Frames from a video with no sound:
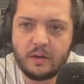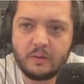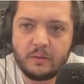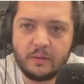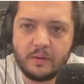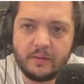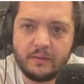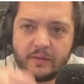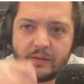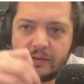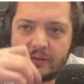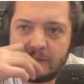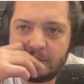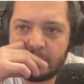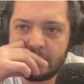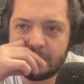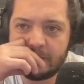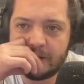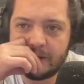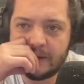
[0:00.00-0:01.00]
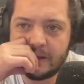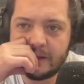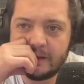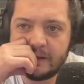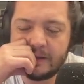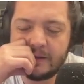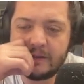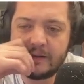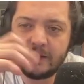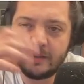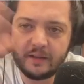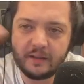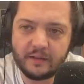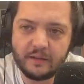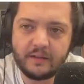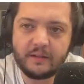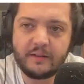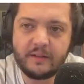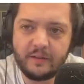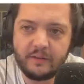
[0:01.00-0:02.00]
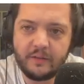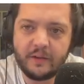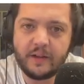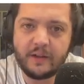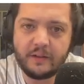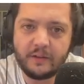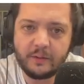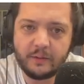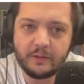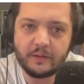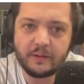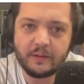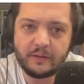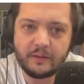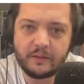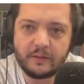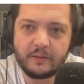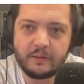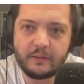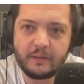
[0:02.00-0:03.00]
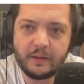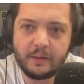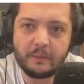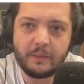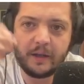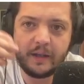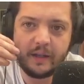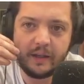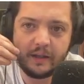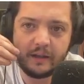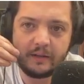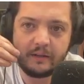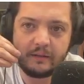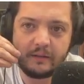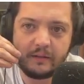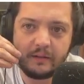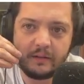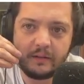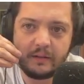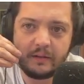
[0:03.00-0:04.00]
Oh, we have to simplify it. Let's see. Let's see if I can do this in my head